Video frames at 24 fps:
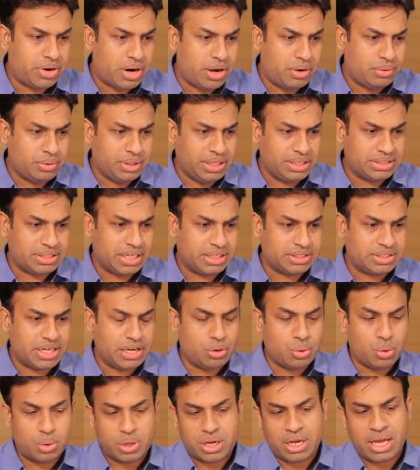Rao. He's
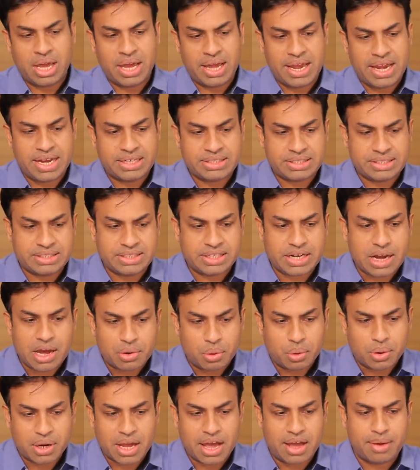asking, Nokia 8
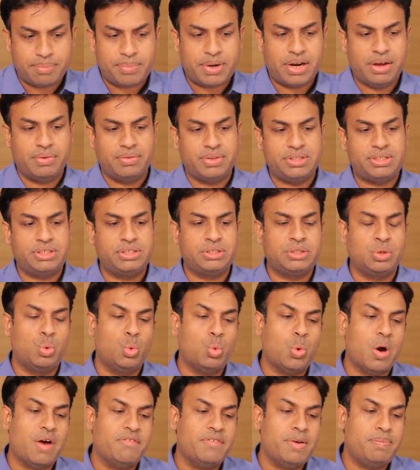Sirocco camera versus the
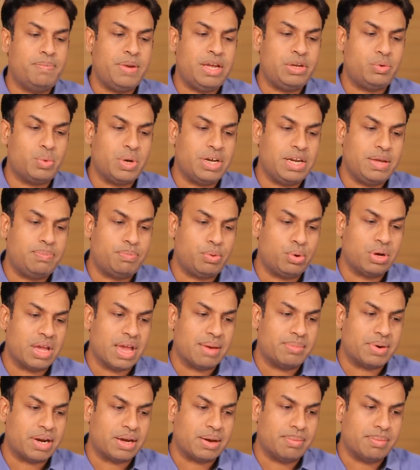Huawei P20 Pro camera